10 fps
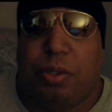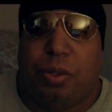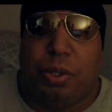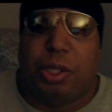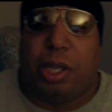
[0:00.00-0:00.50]

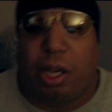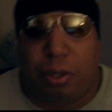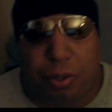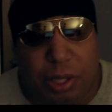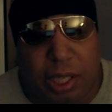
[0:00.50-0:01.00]
or
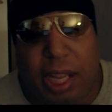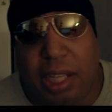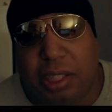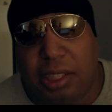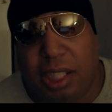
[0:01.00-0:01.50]
the
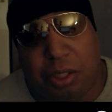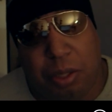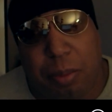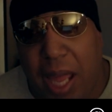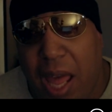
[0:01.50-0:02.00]
hitches that
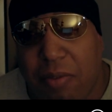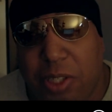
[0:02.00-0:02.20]
you may have